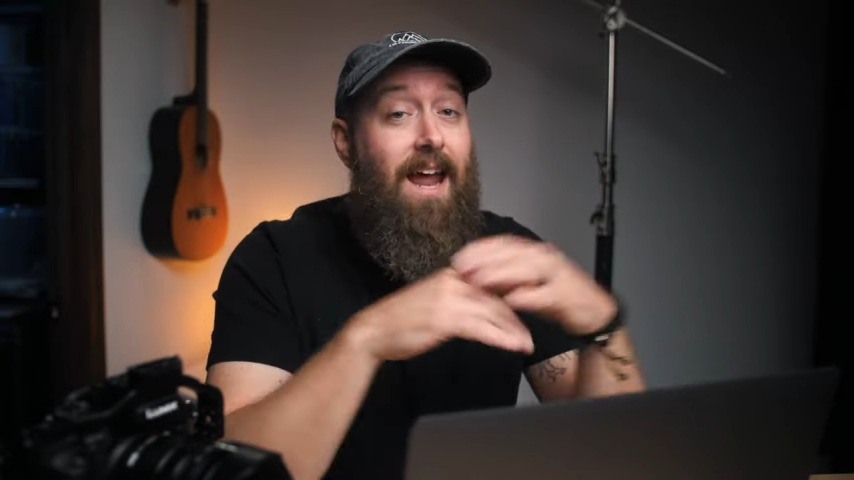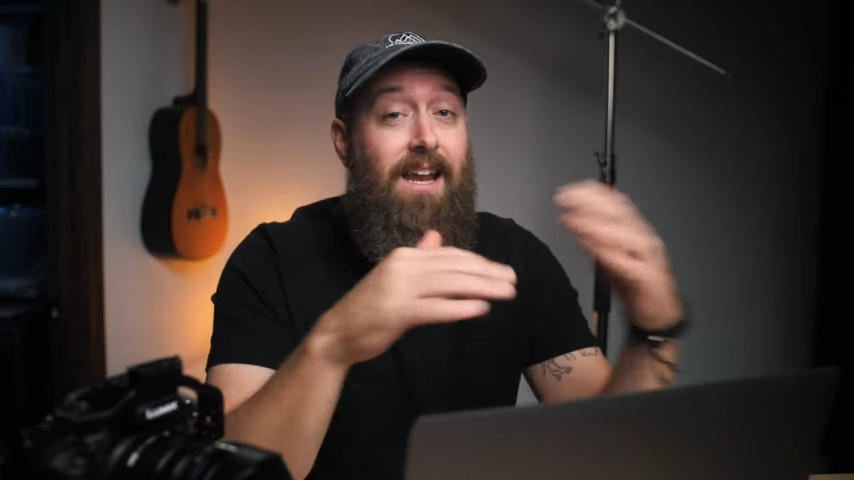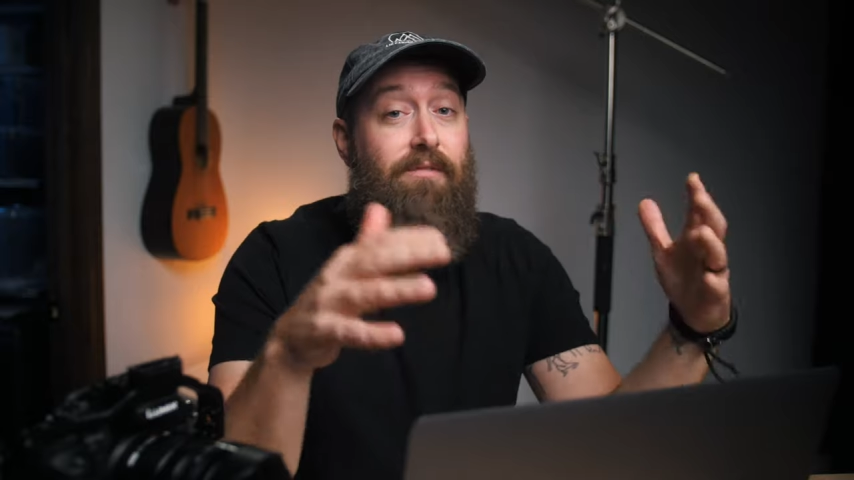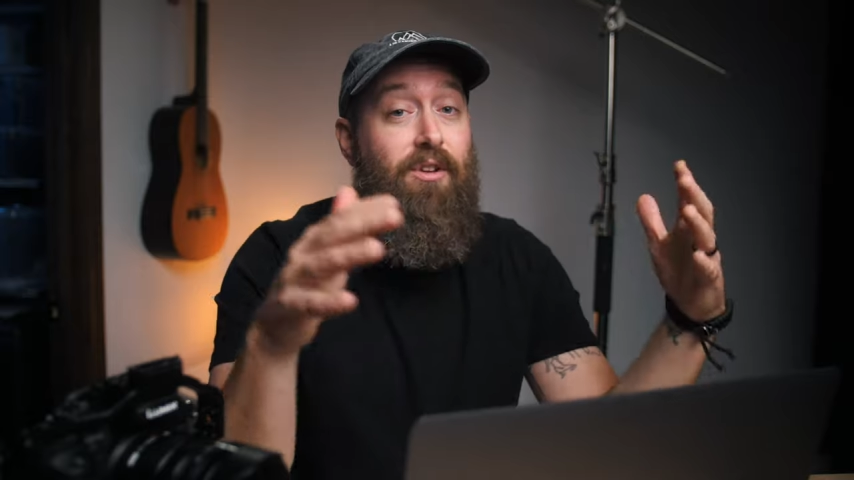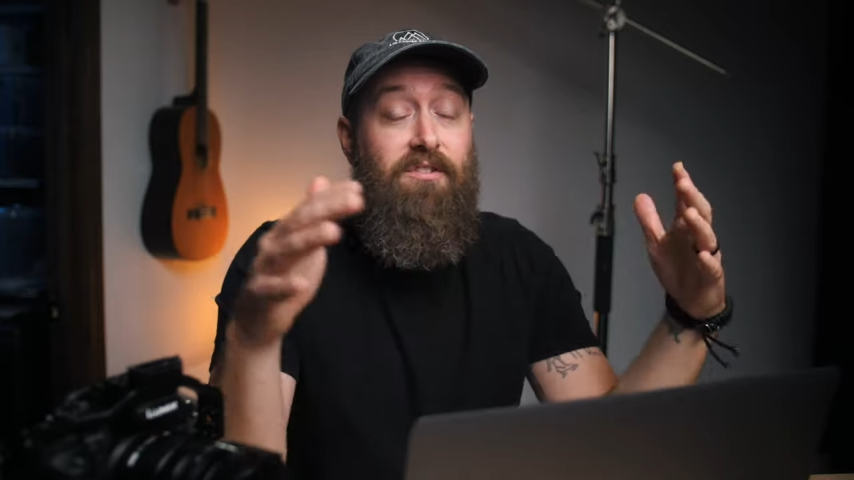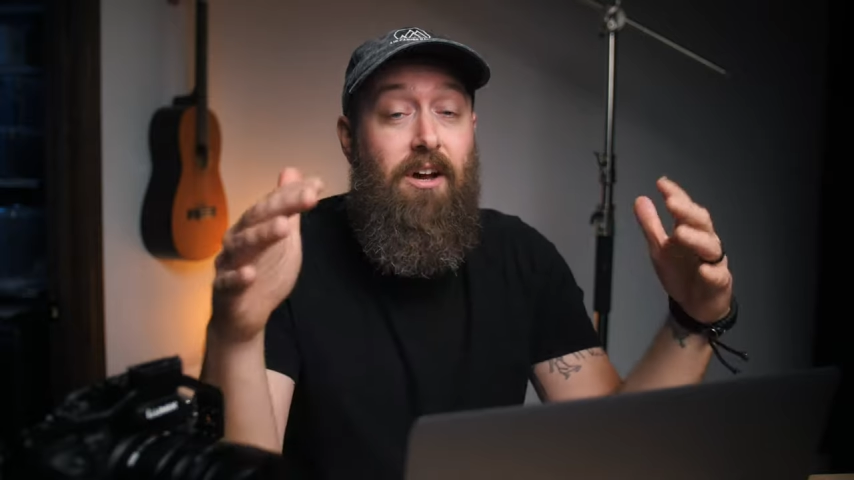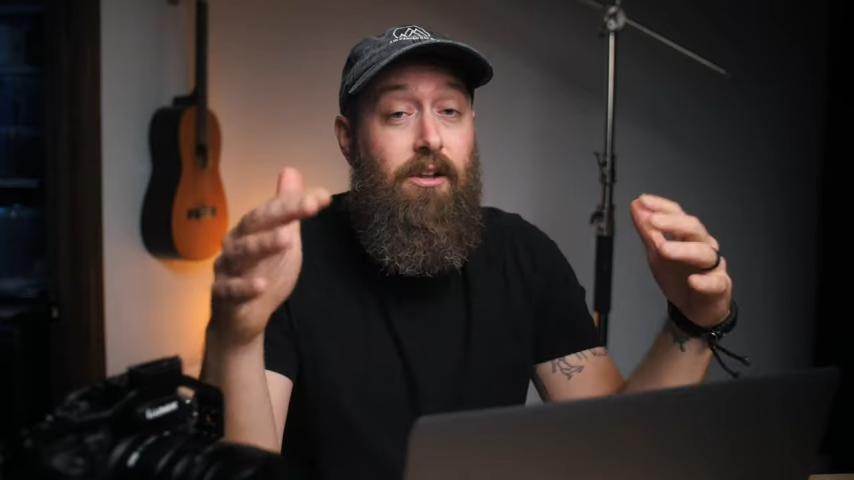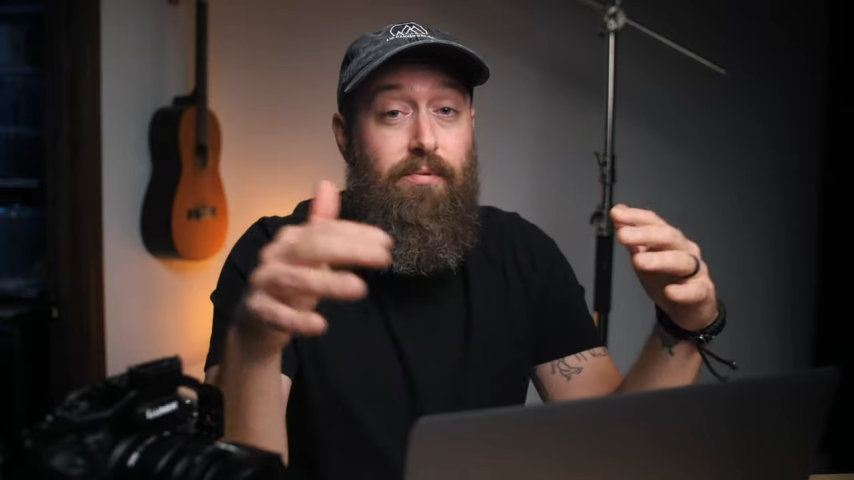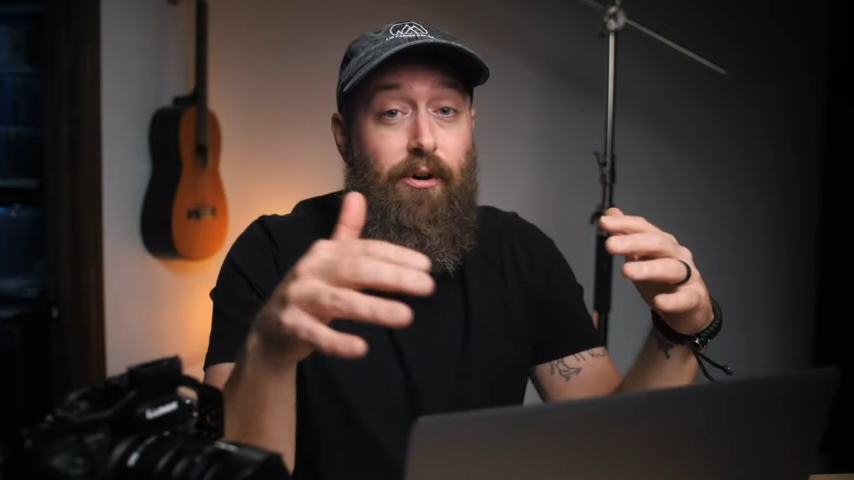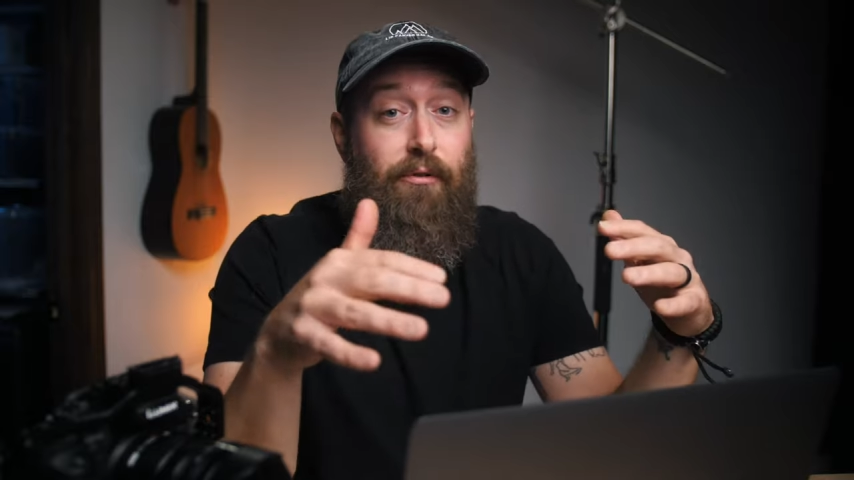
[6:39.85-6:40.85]
any of those
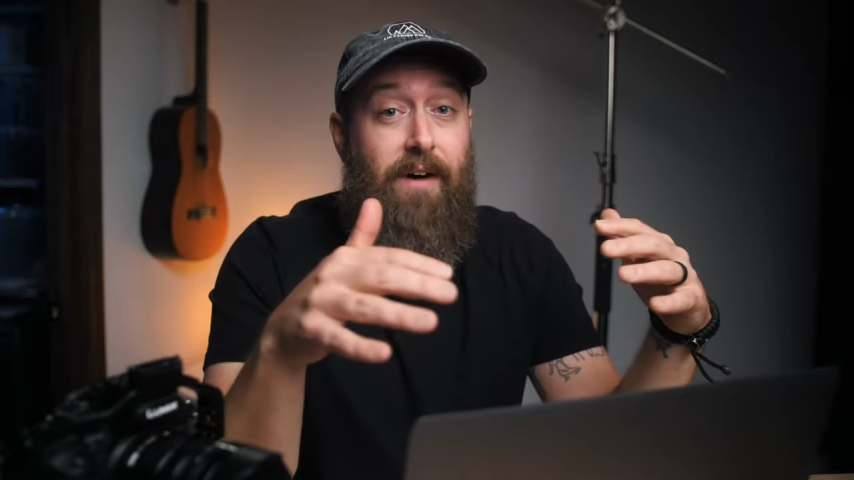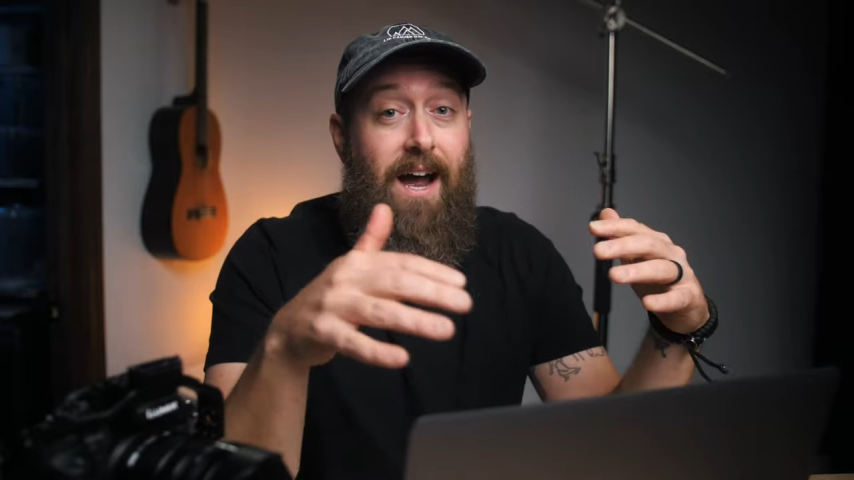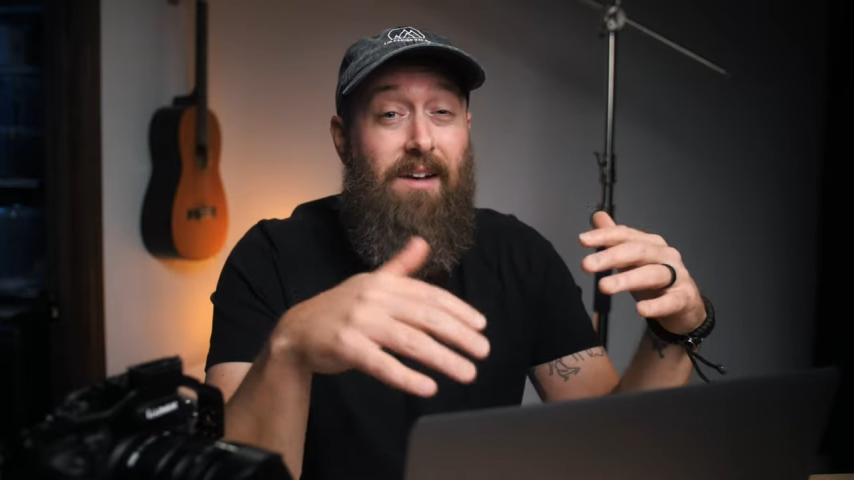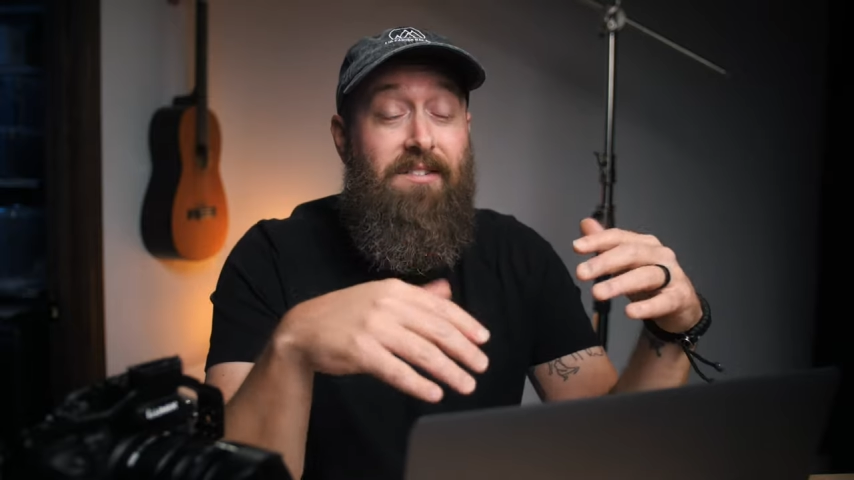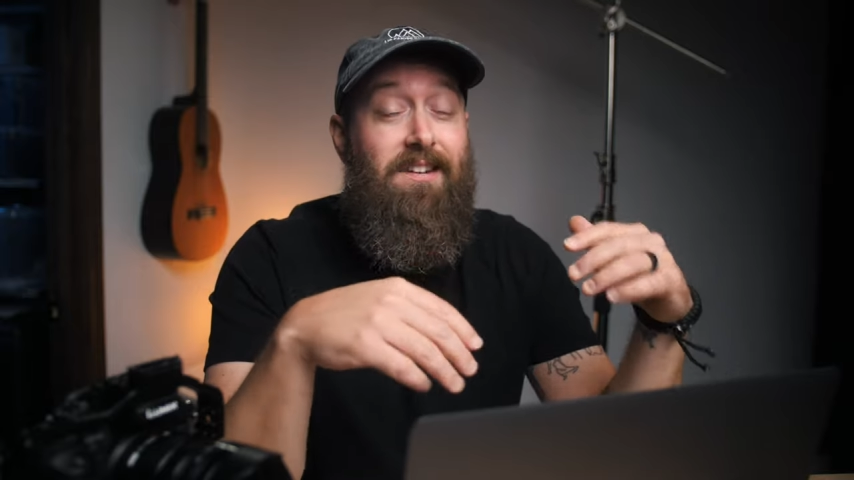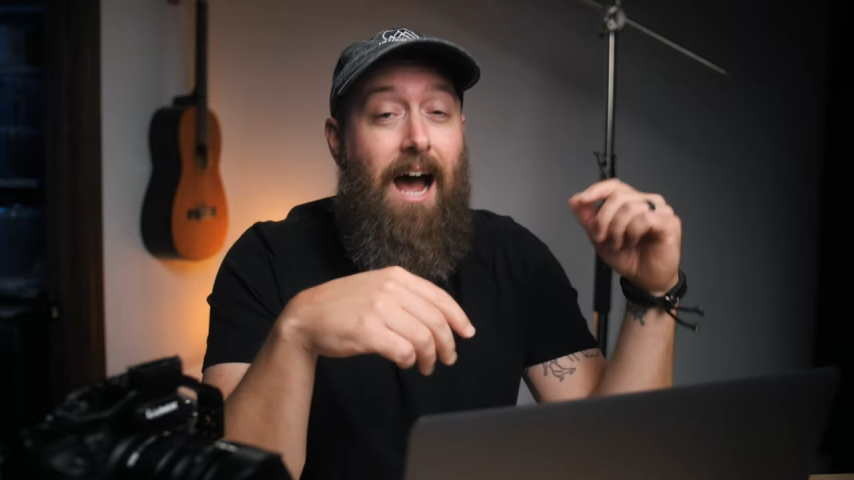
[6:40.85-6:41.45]
color profiles,